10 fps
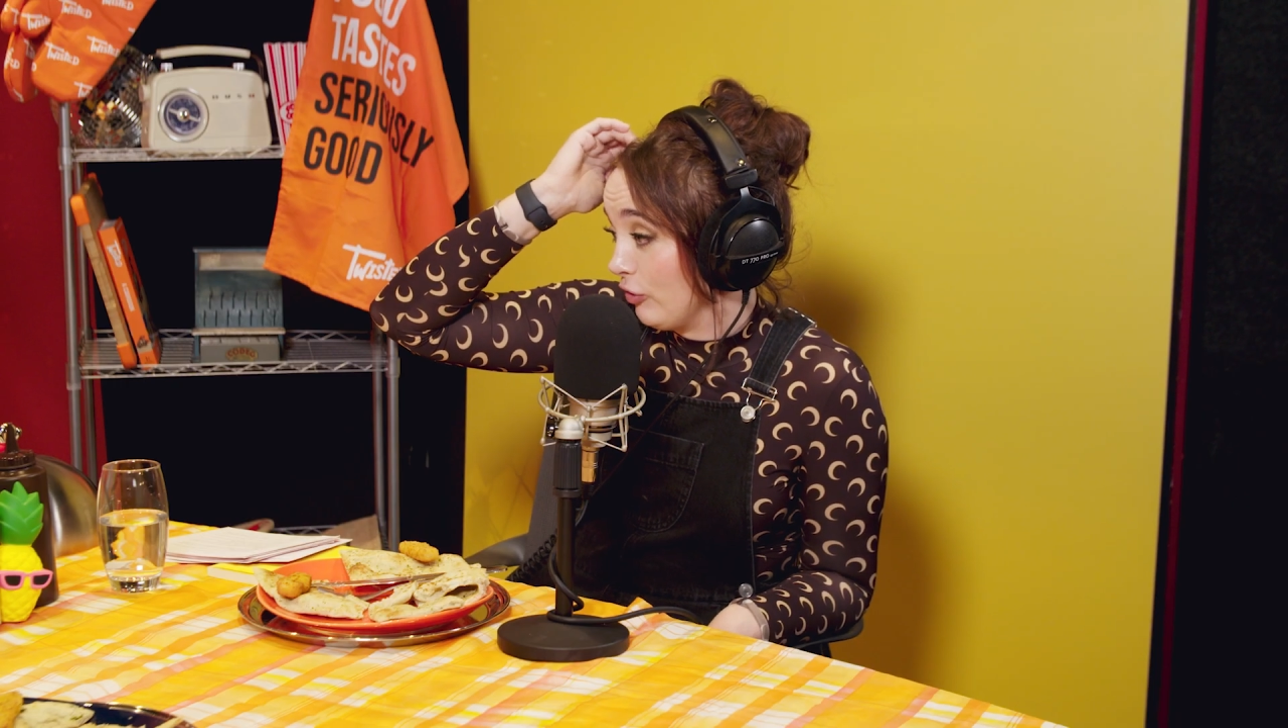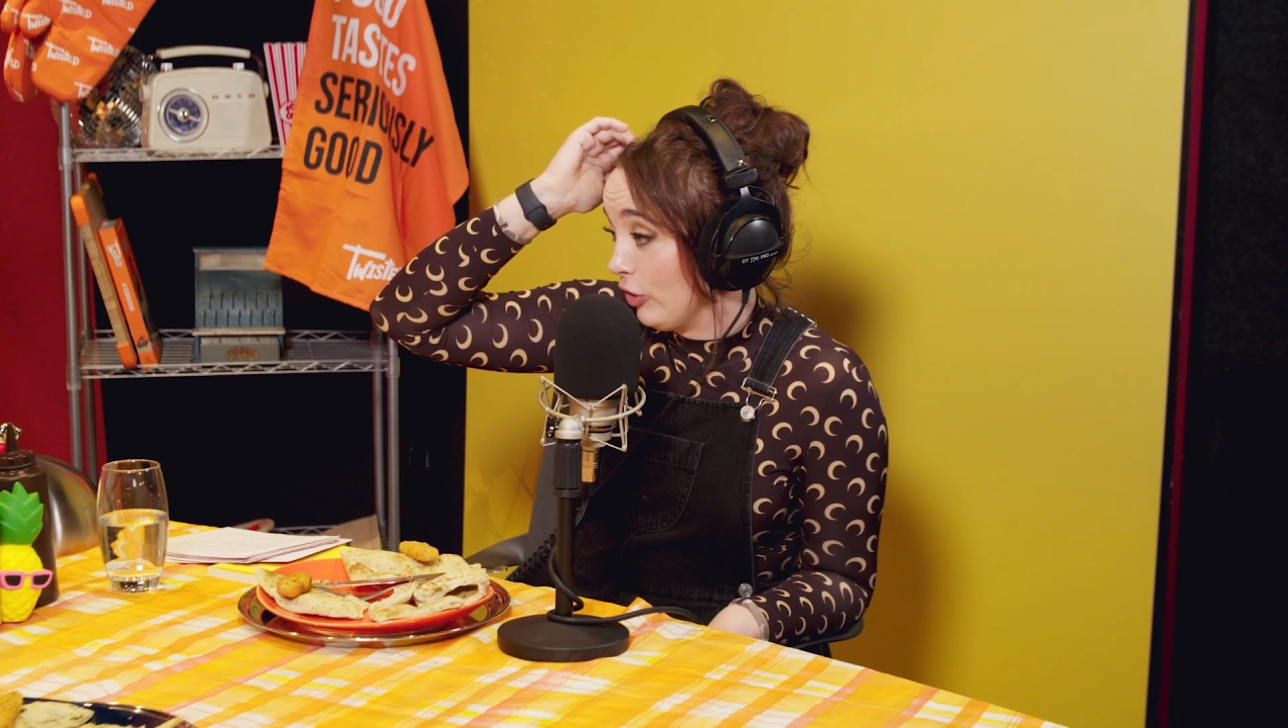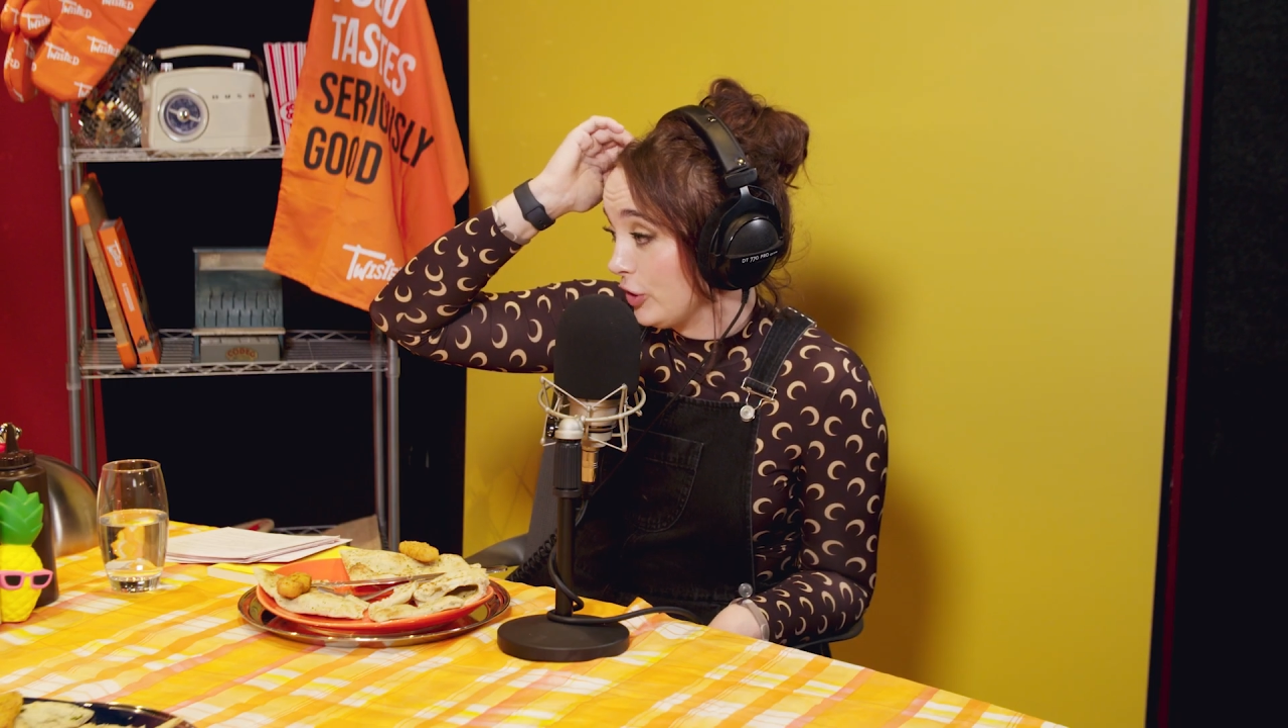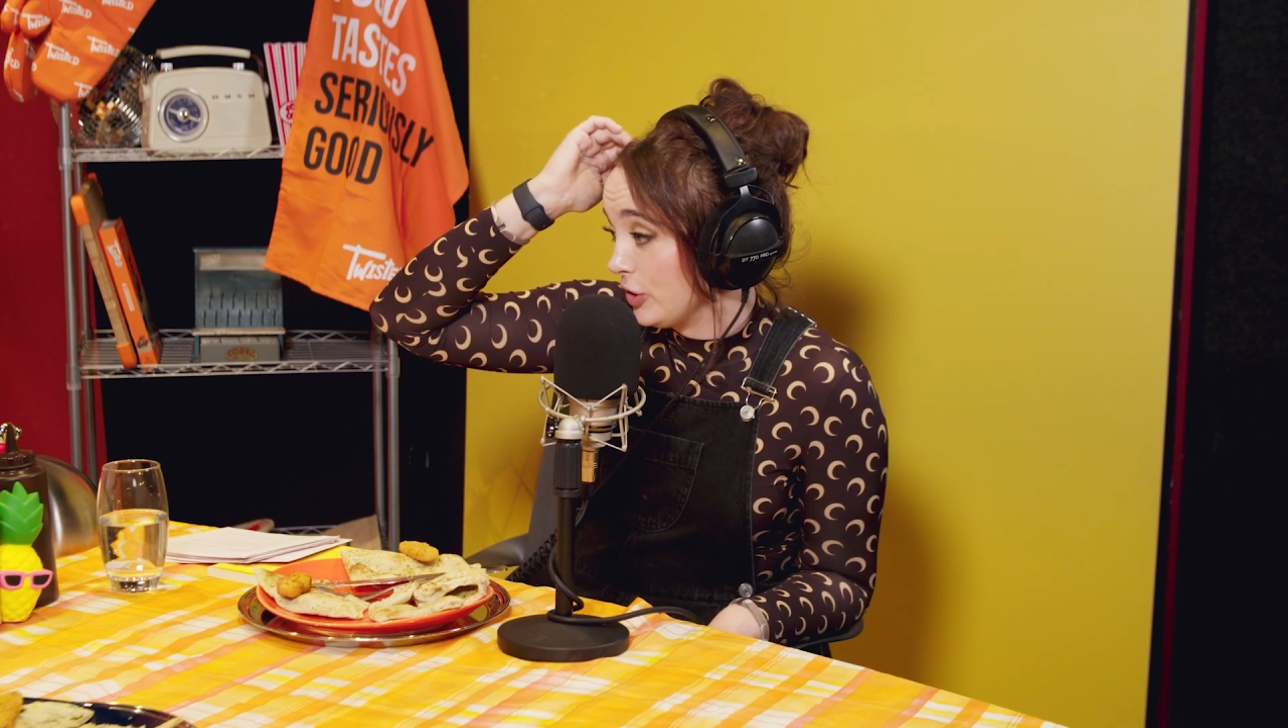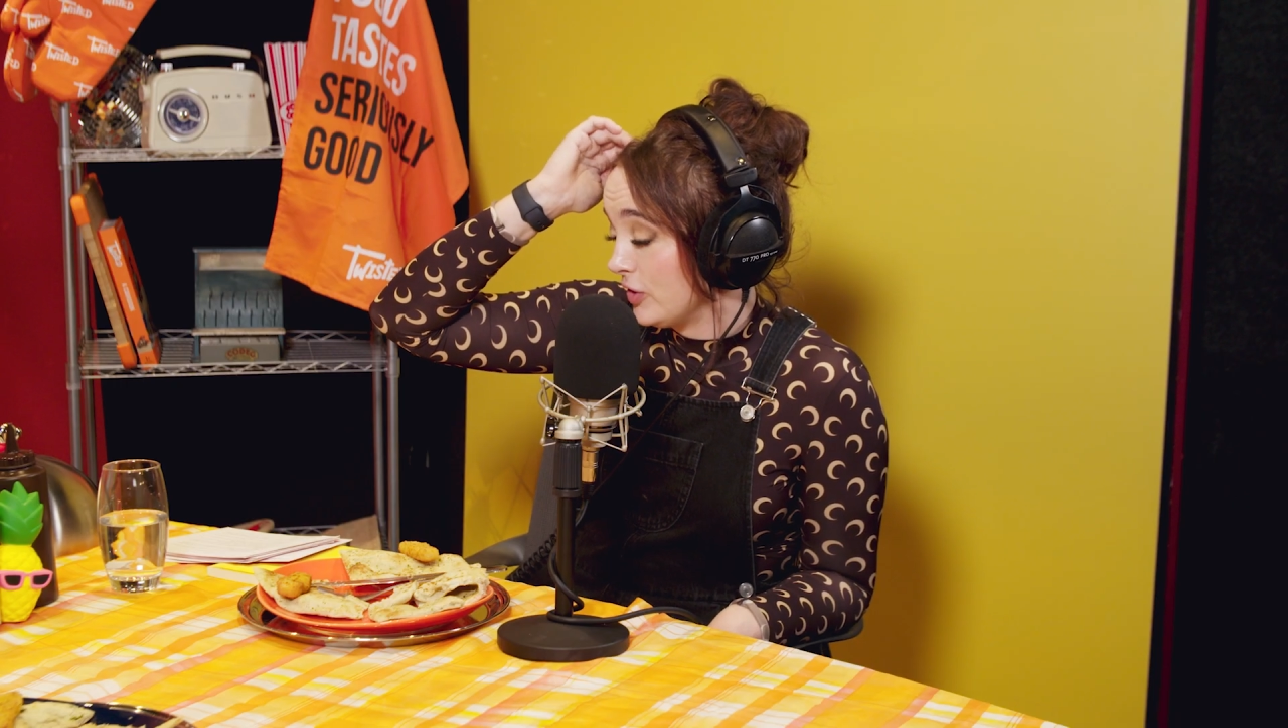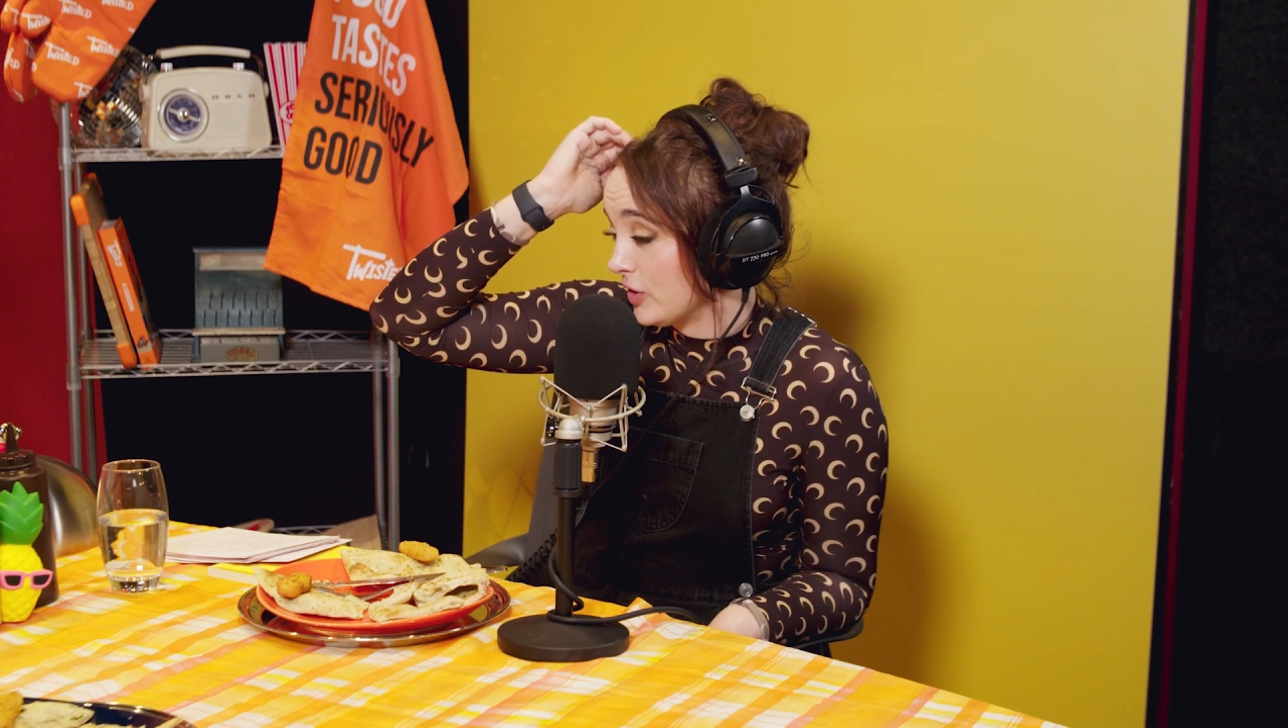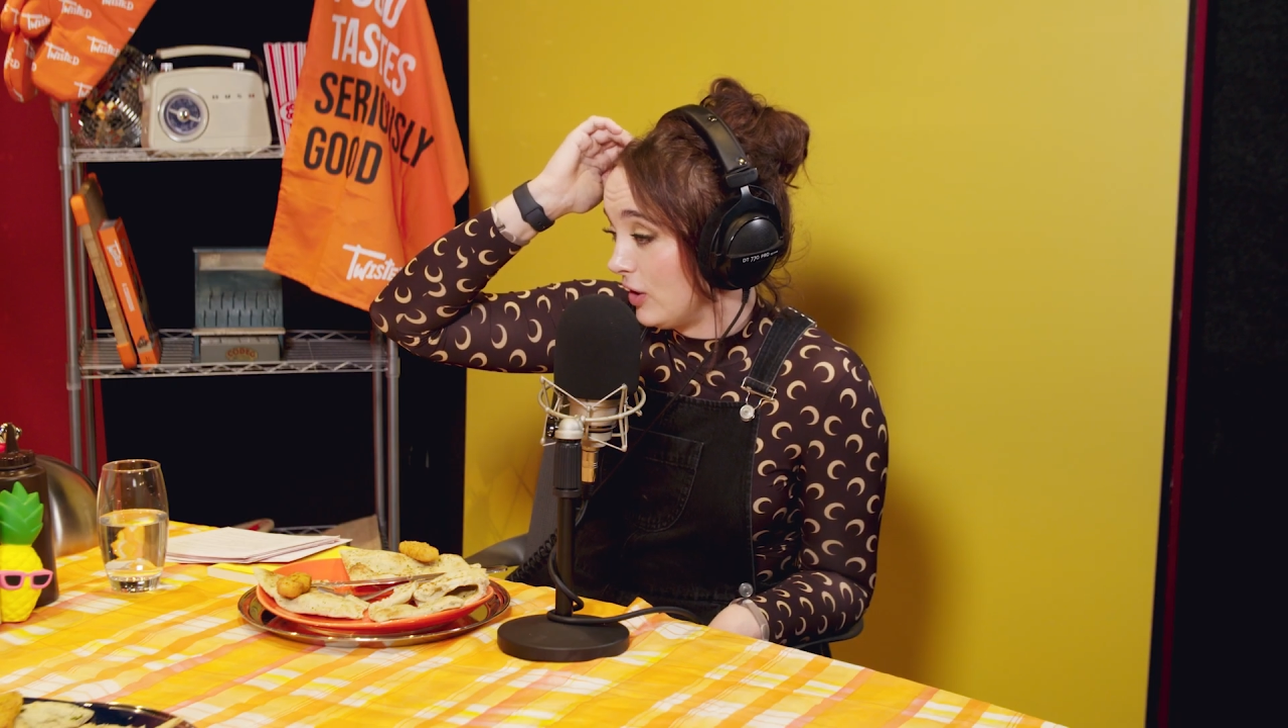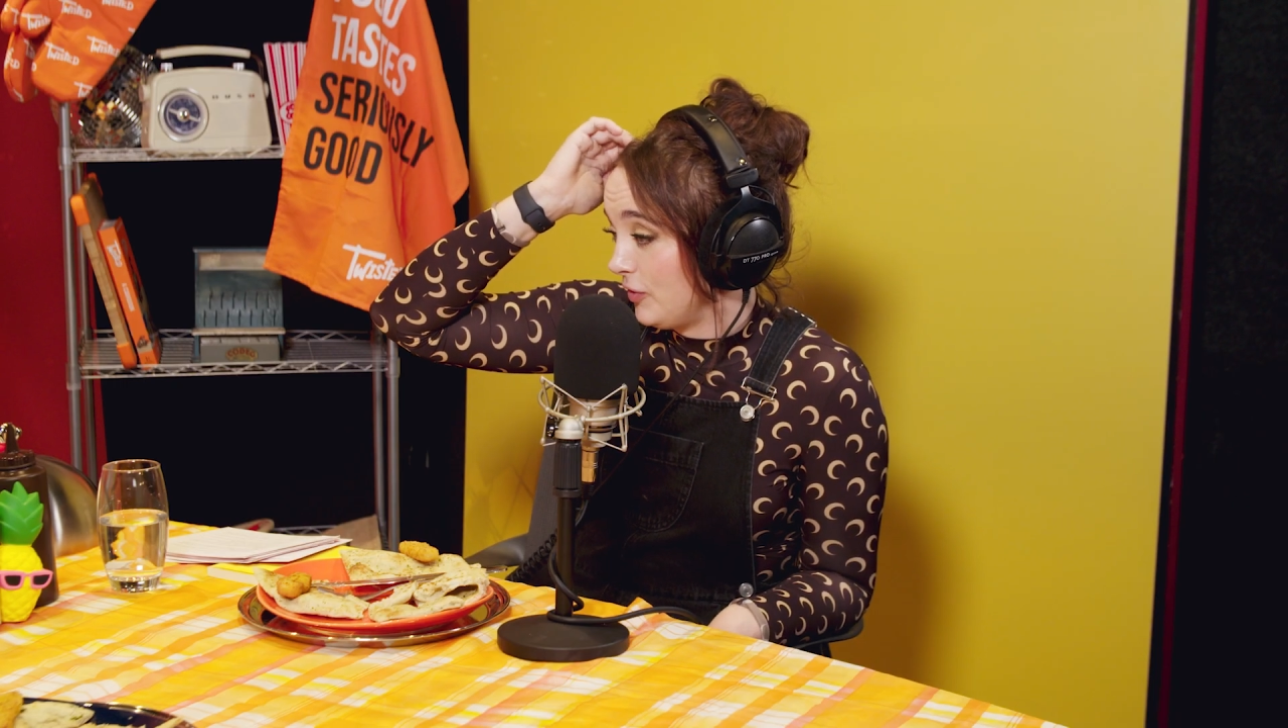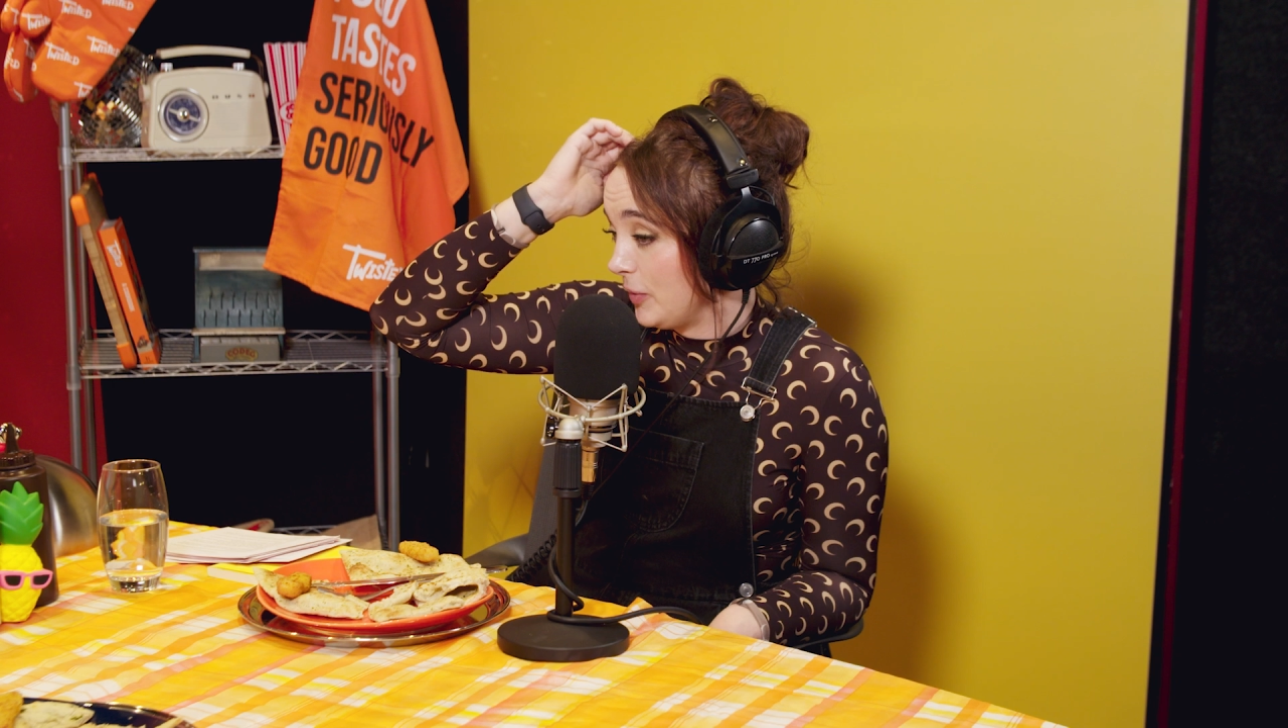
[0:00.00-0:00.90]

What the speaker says: Russian stuff.